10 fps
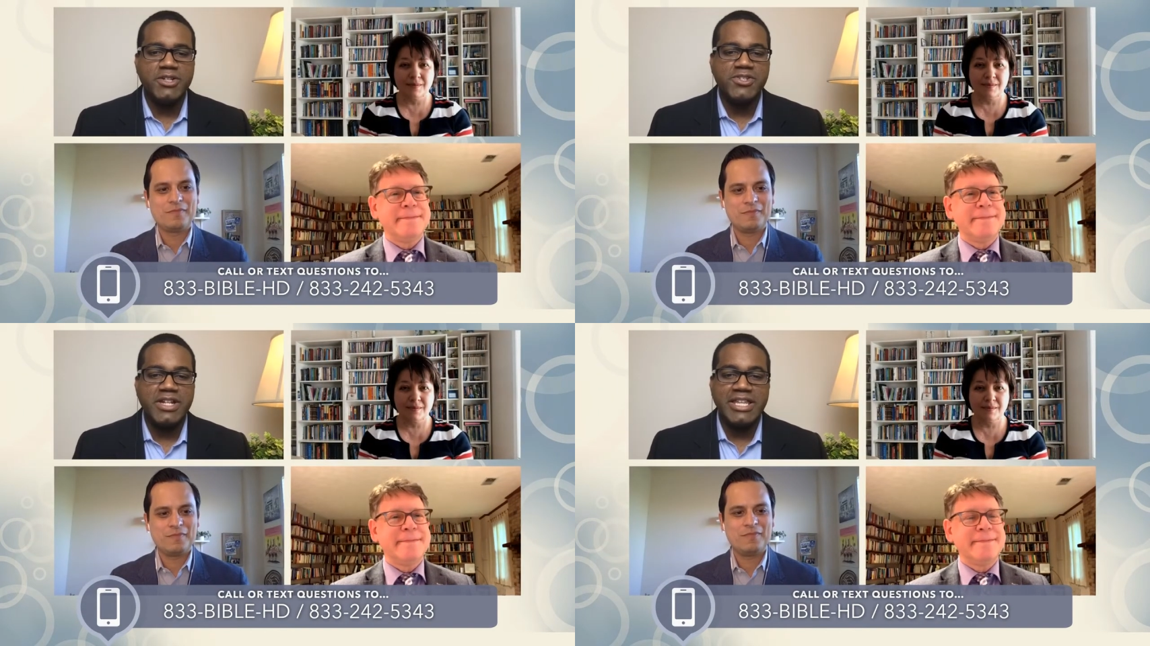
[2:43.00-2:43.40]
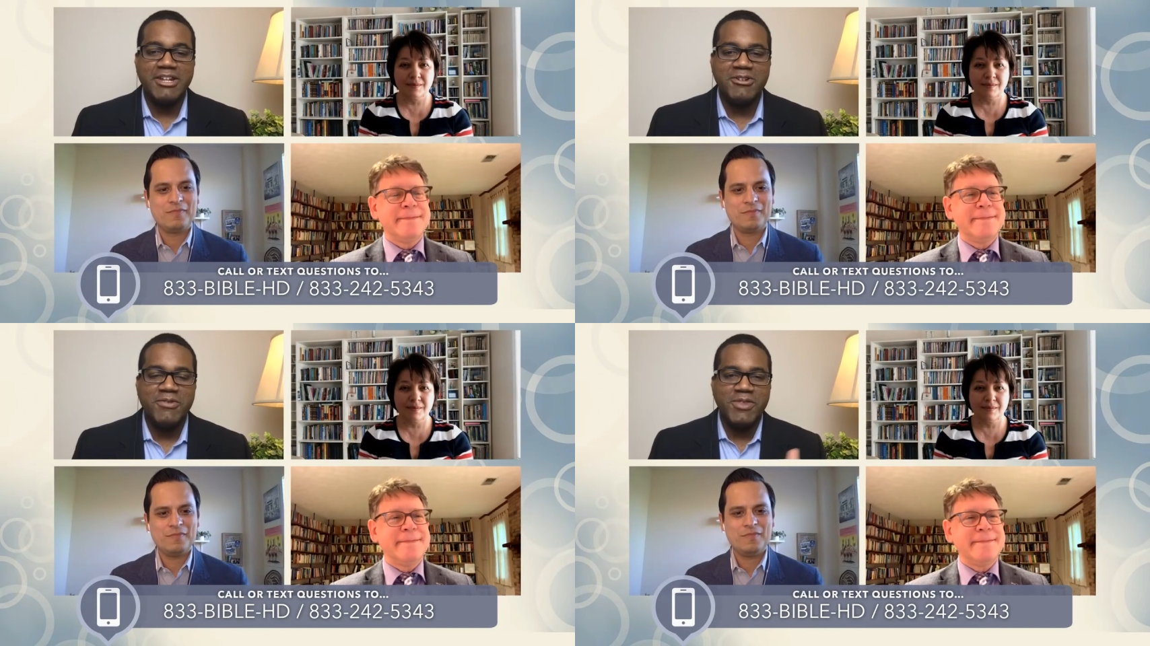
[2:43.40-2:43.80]
Speaker 1: Shelley. I don't
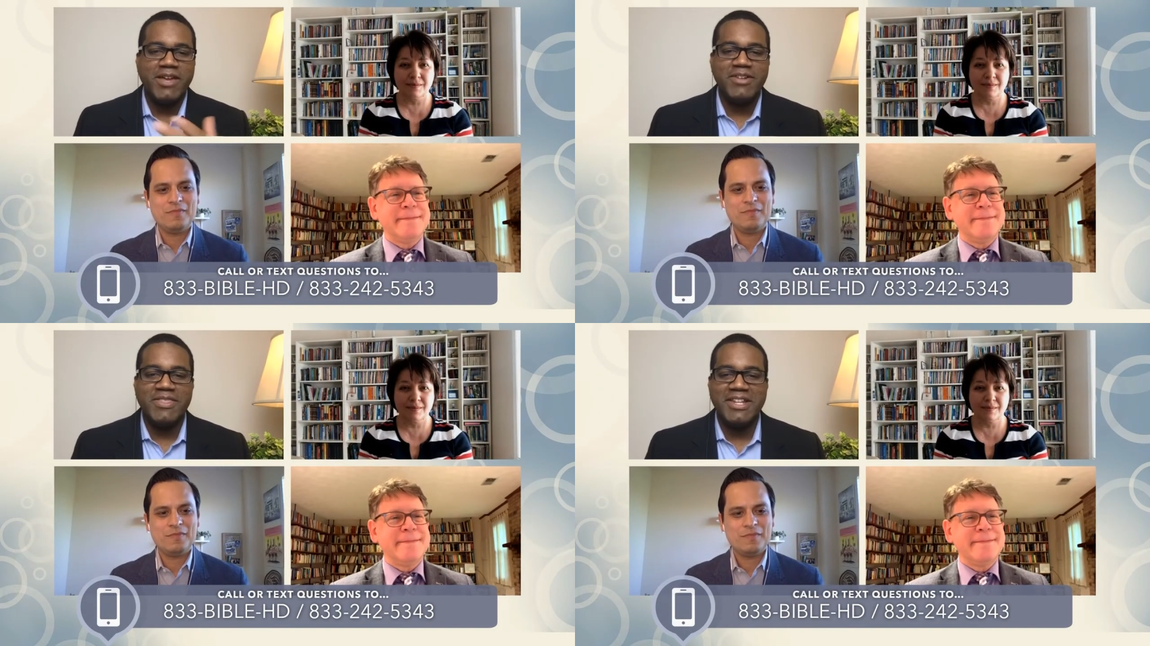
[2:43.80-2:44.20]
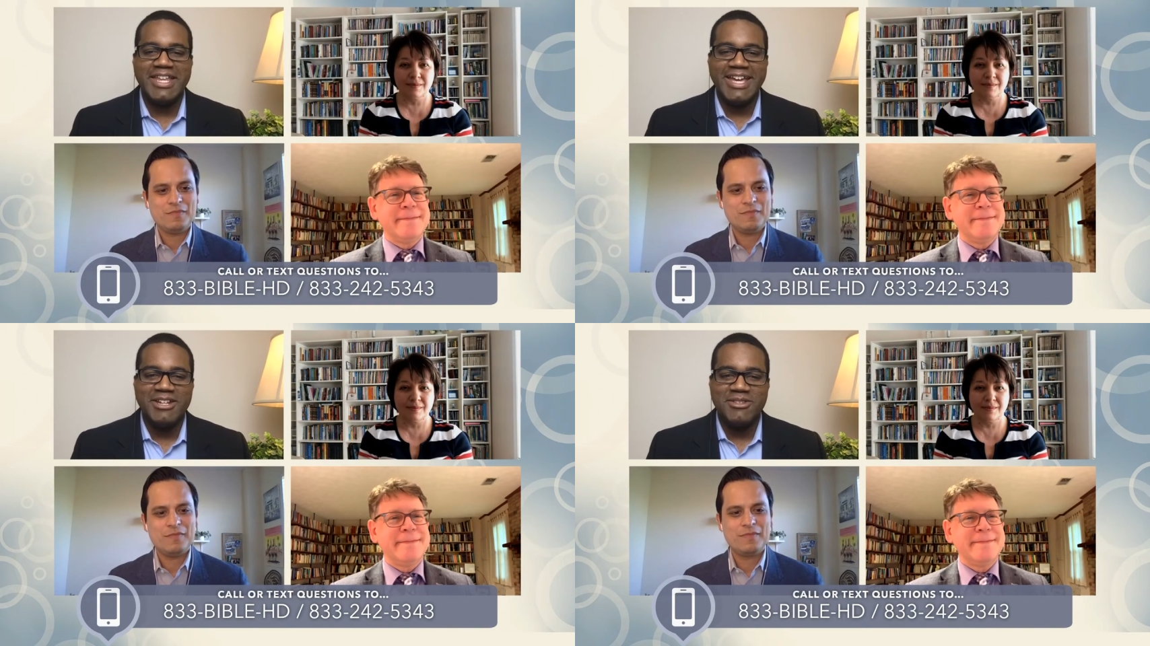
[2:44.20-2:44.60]
know if you have anything to
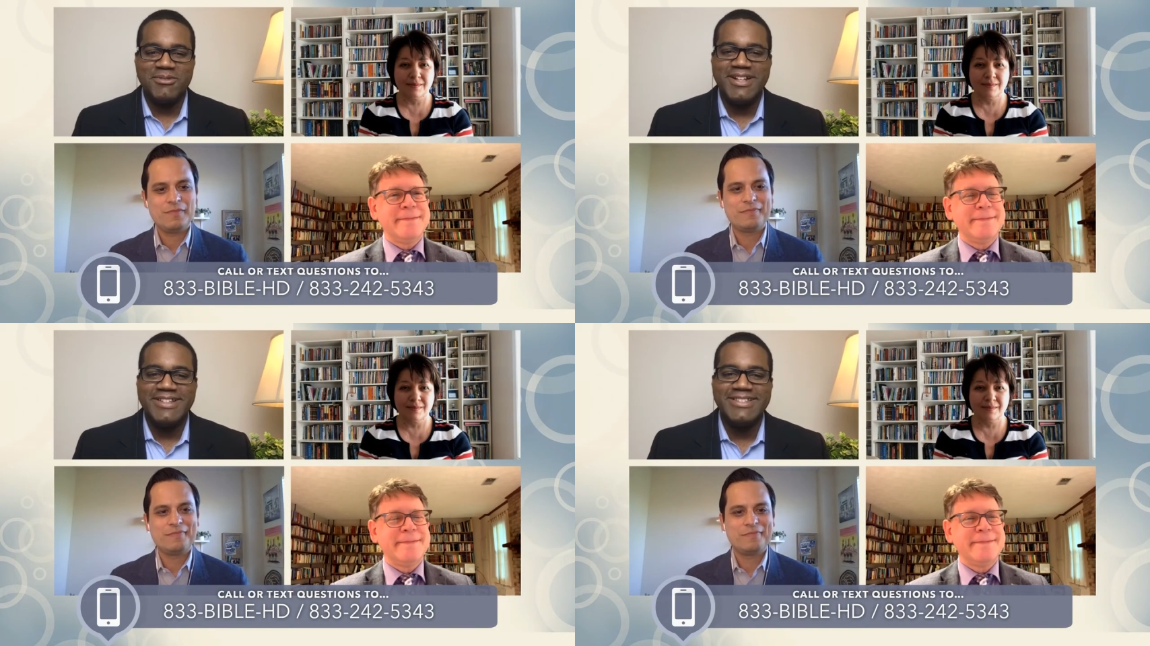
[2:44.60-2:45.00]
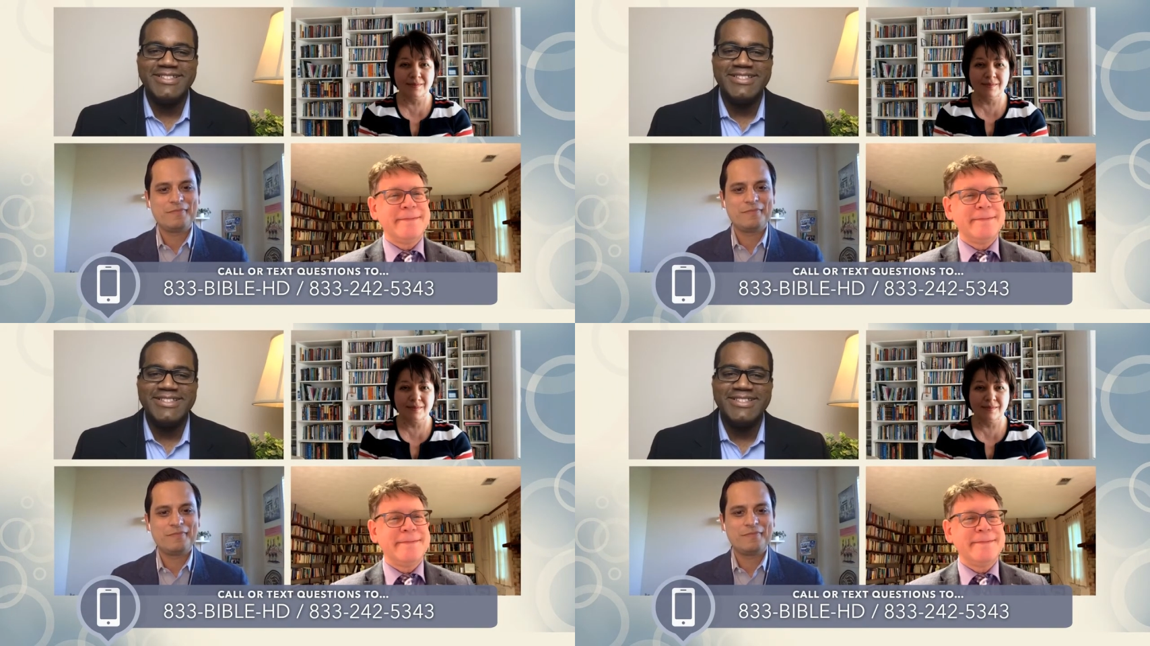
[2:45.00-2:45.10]
add as well.